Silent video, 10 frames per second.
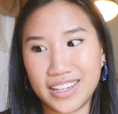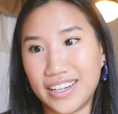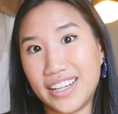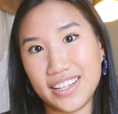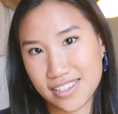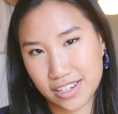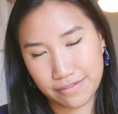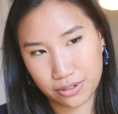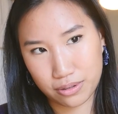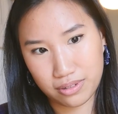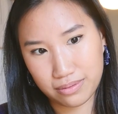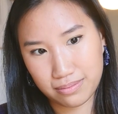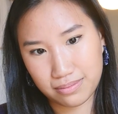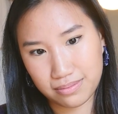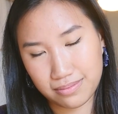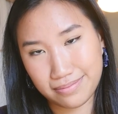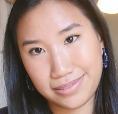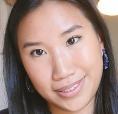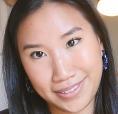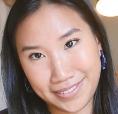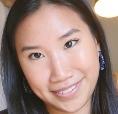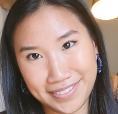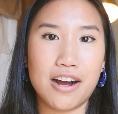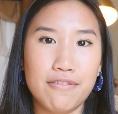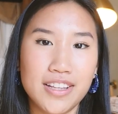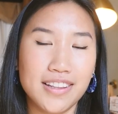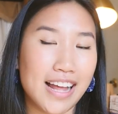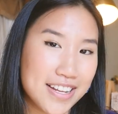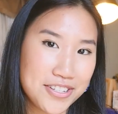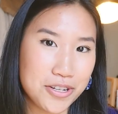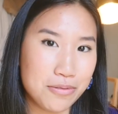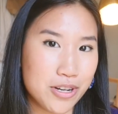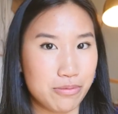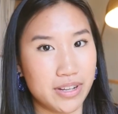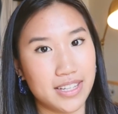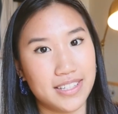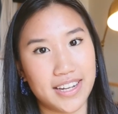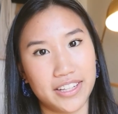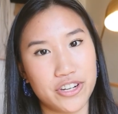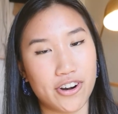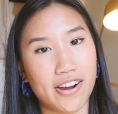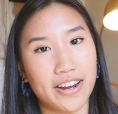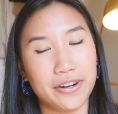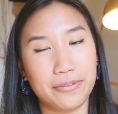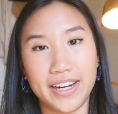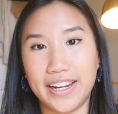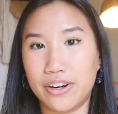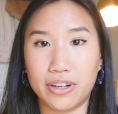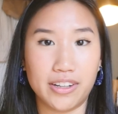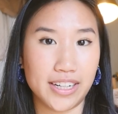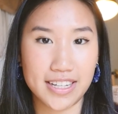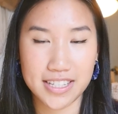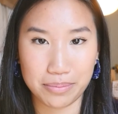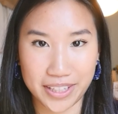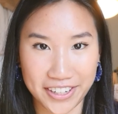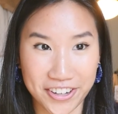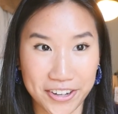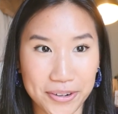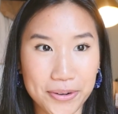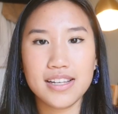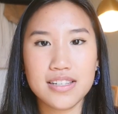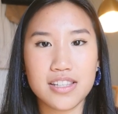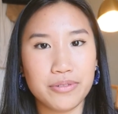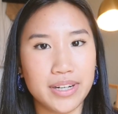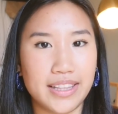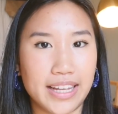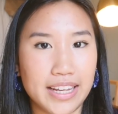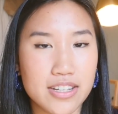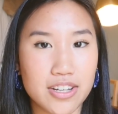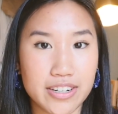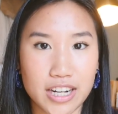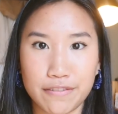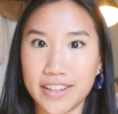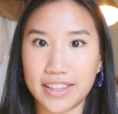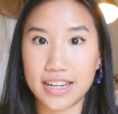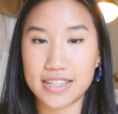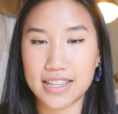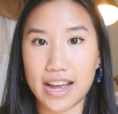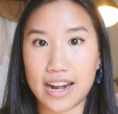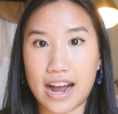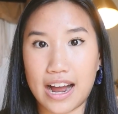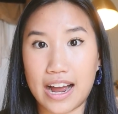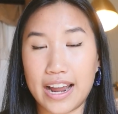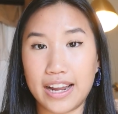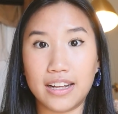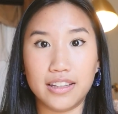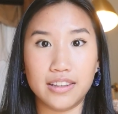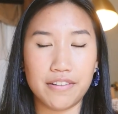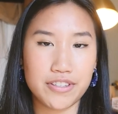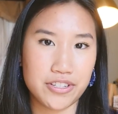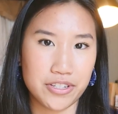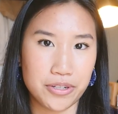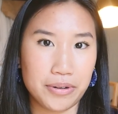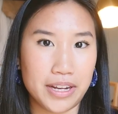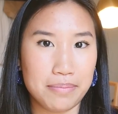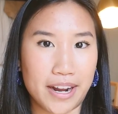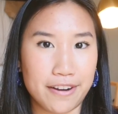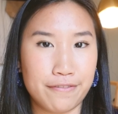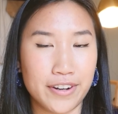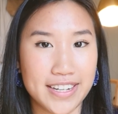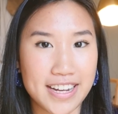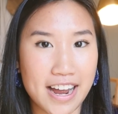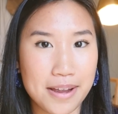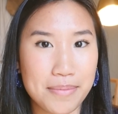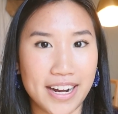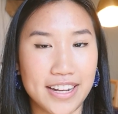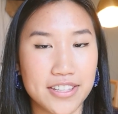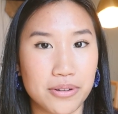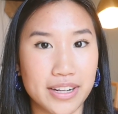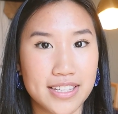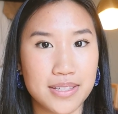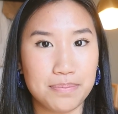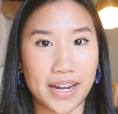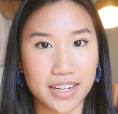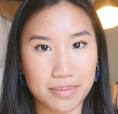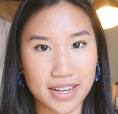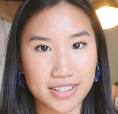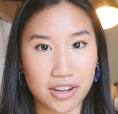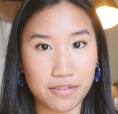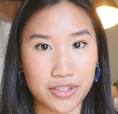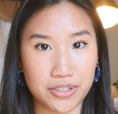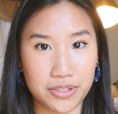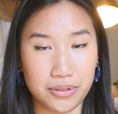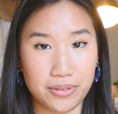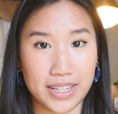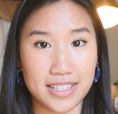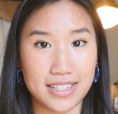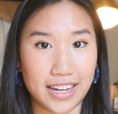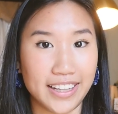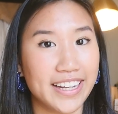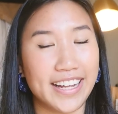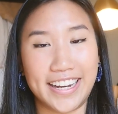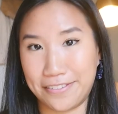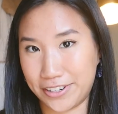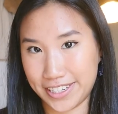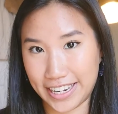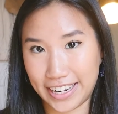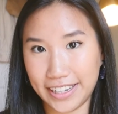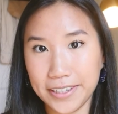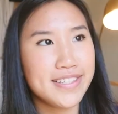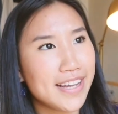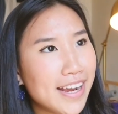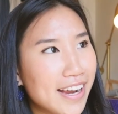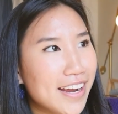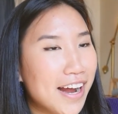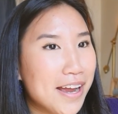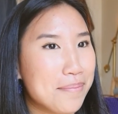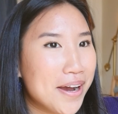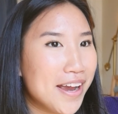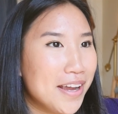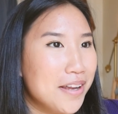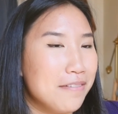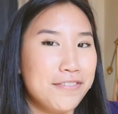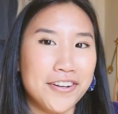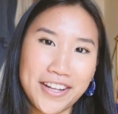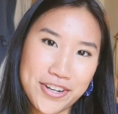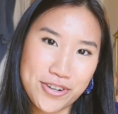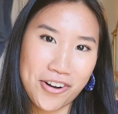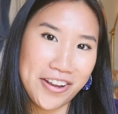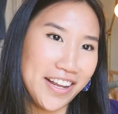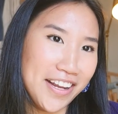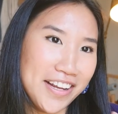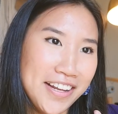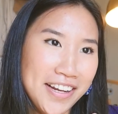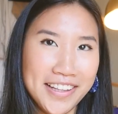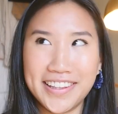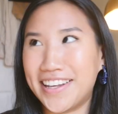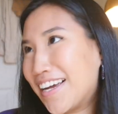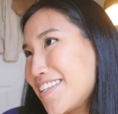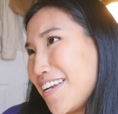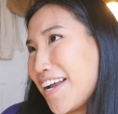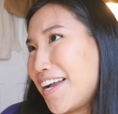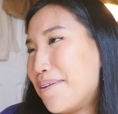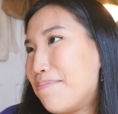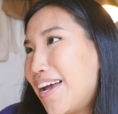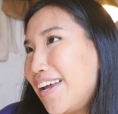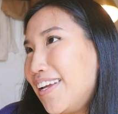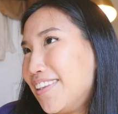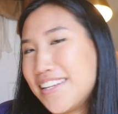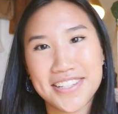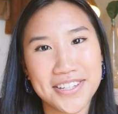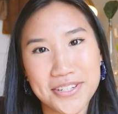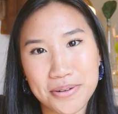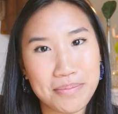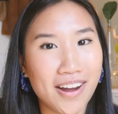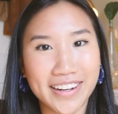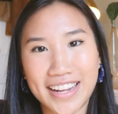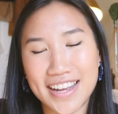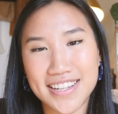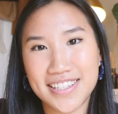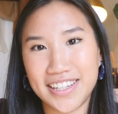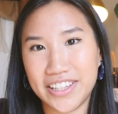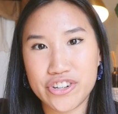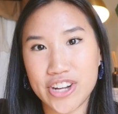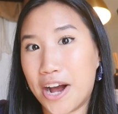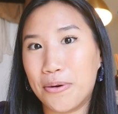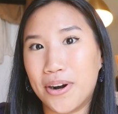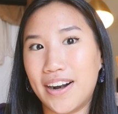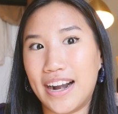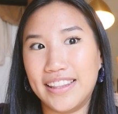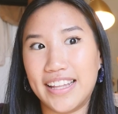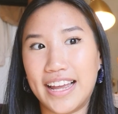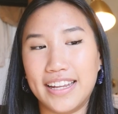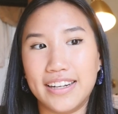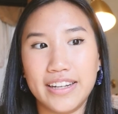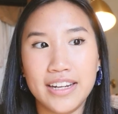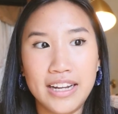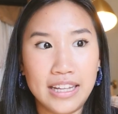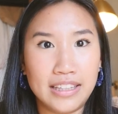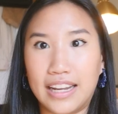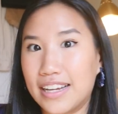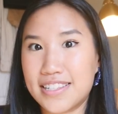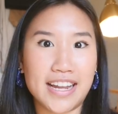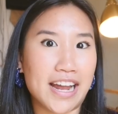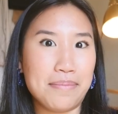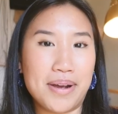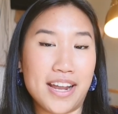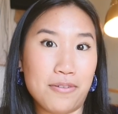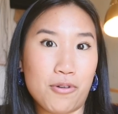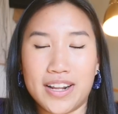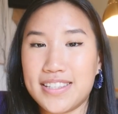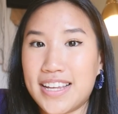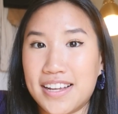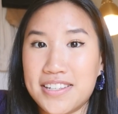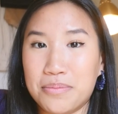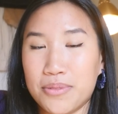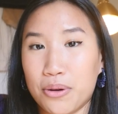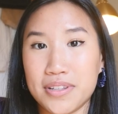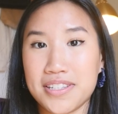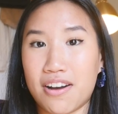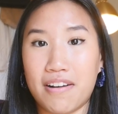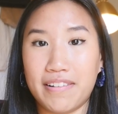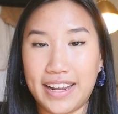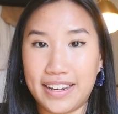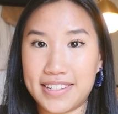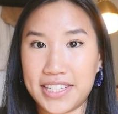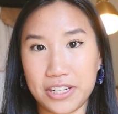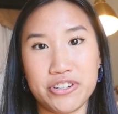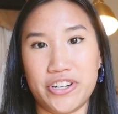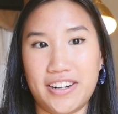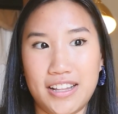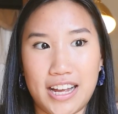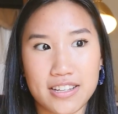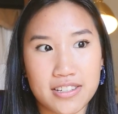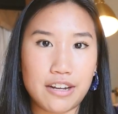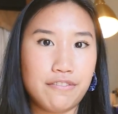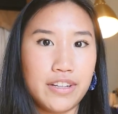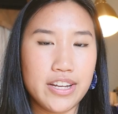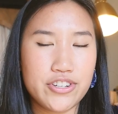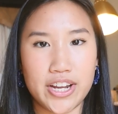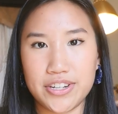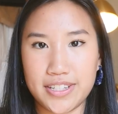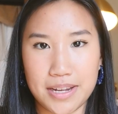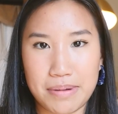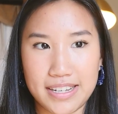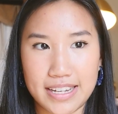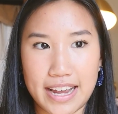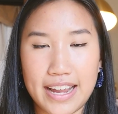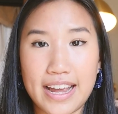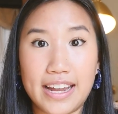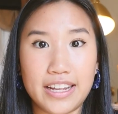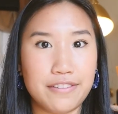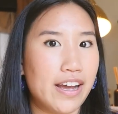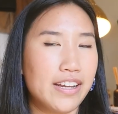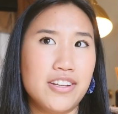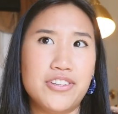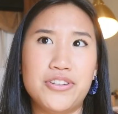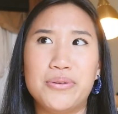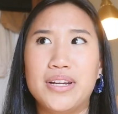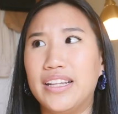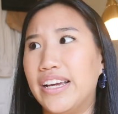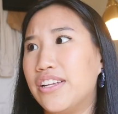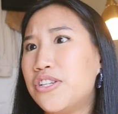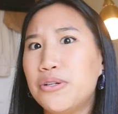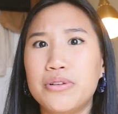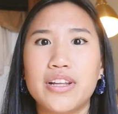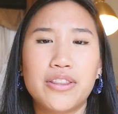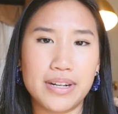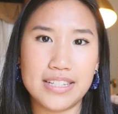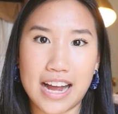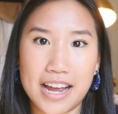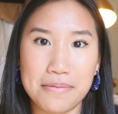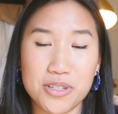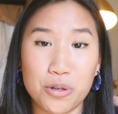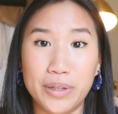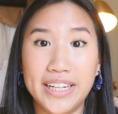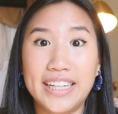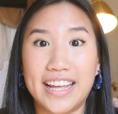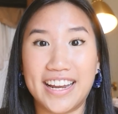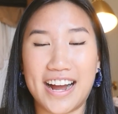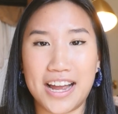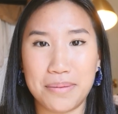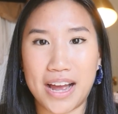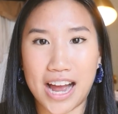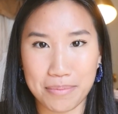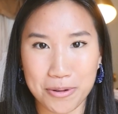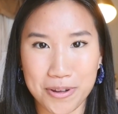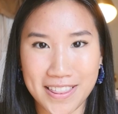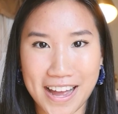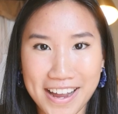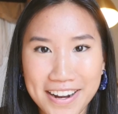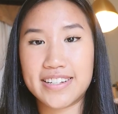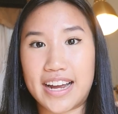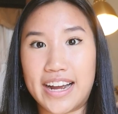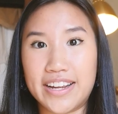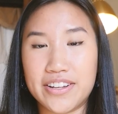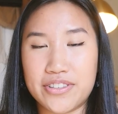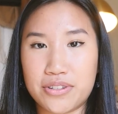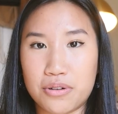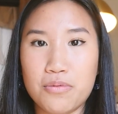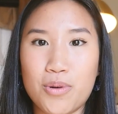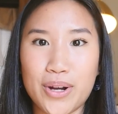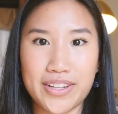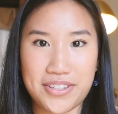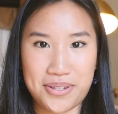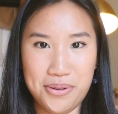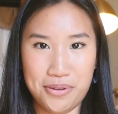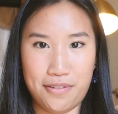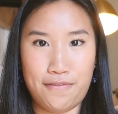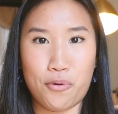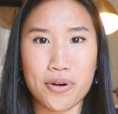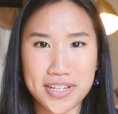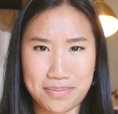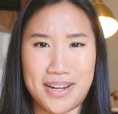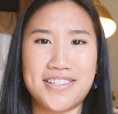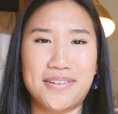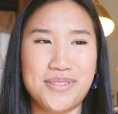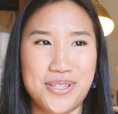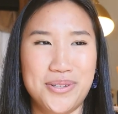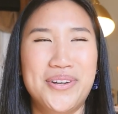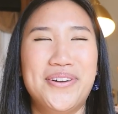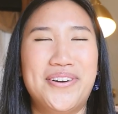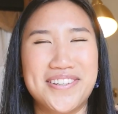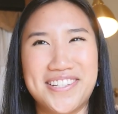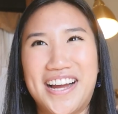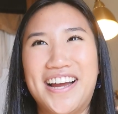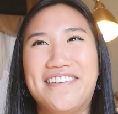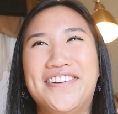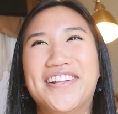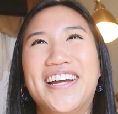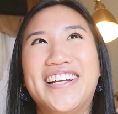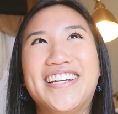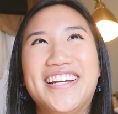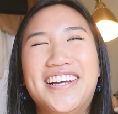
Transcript: it is difficult. Now for the last two, which was daily drawing, reading, or learning something new. These three things are definitely things that I love to do in my free time, and I don't expect myself to do it daily and every day. One day I might feel like drawing, the next day I might listen to a podcast in the shower, and then the next day I might want to take some notes on a Skillshare class. Definitely changes day by day, and if I could do it like two to three times a week, then I'm happy with that. And I don't want to force myself to do it, or else I feel like